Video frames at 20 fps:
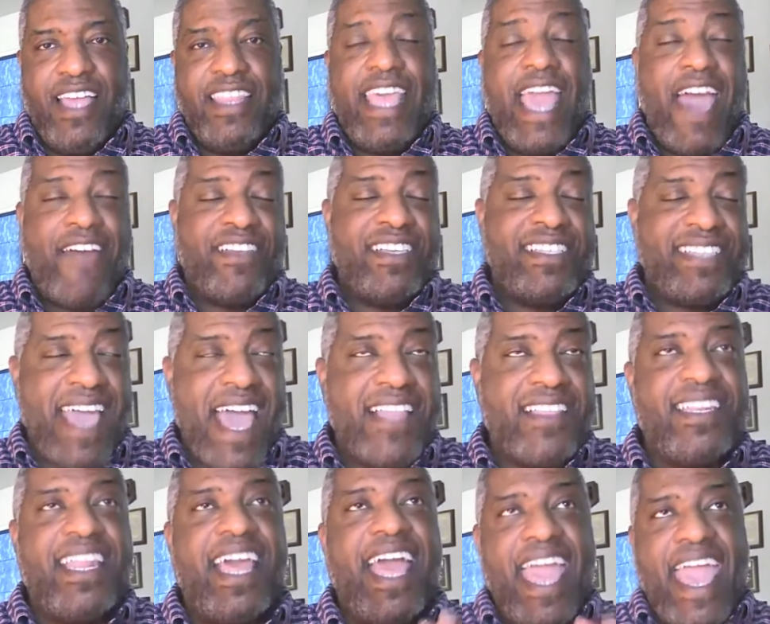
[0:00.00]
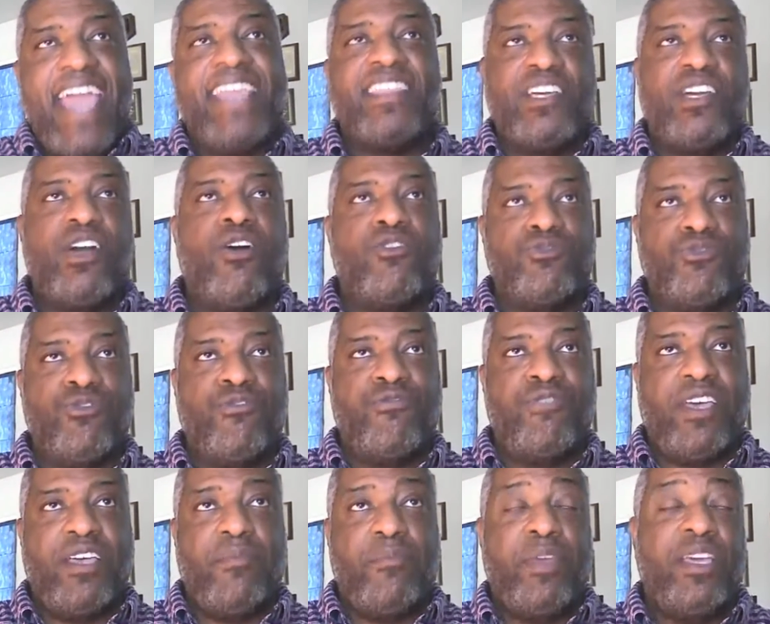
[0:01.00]
They have the talent and the cultural
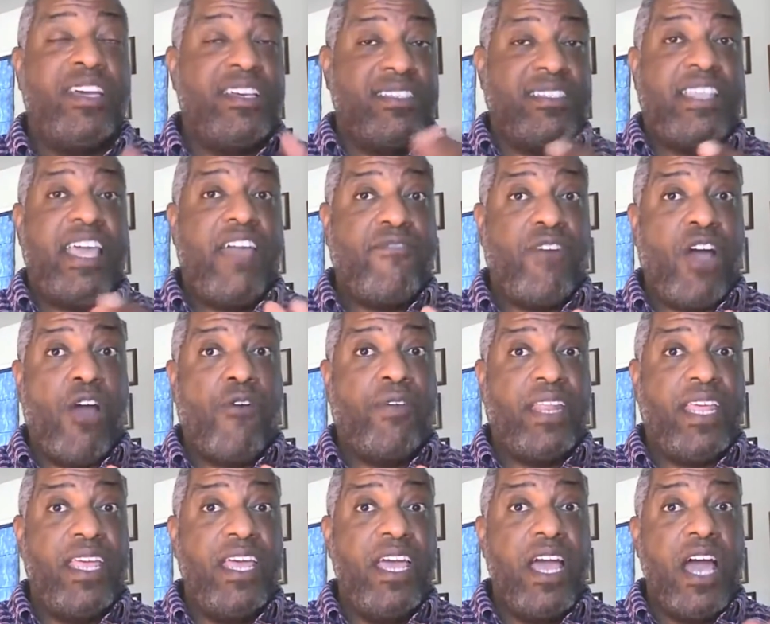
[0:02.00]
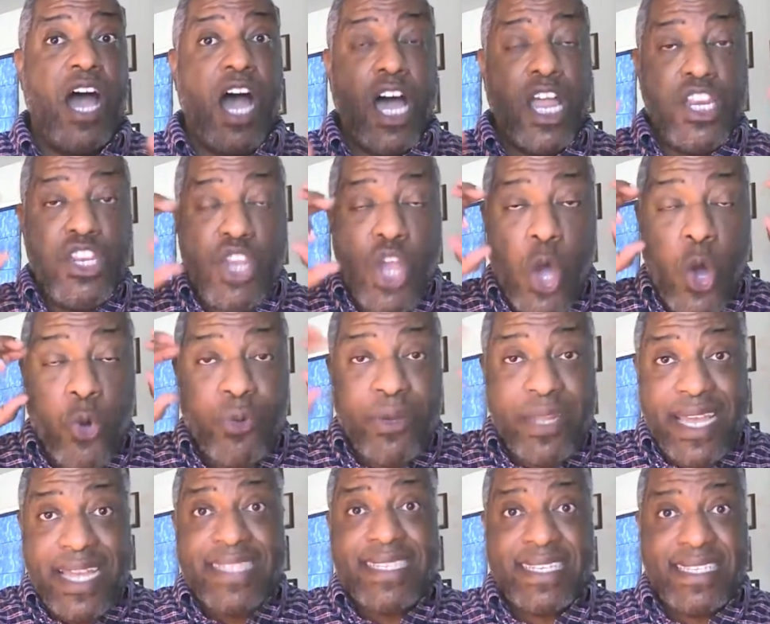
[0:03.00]
fit because they've already a
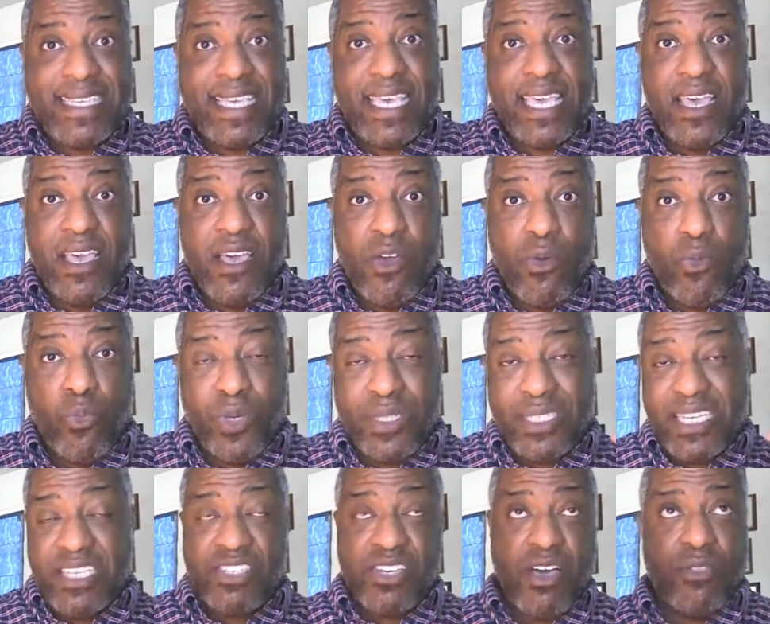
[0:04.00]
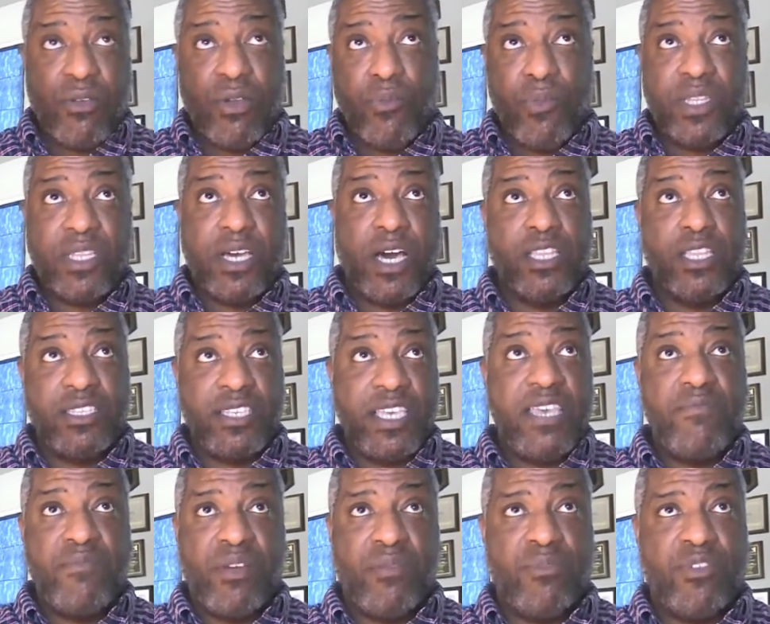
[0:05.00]
known entity with each other and with other
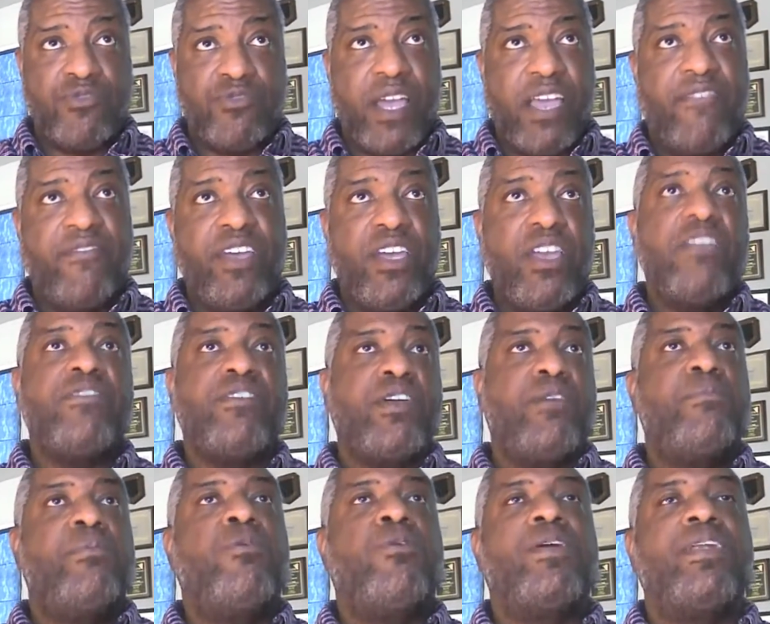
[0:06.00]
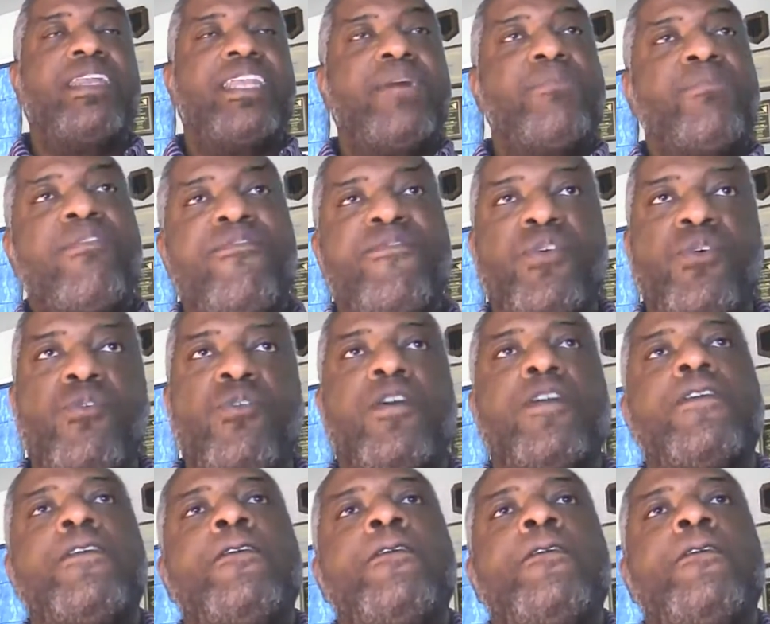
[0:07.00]
team members, right? Very, very important. Number 4.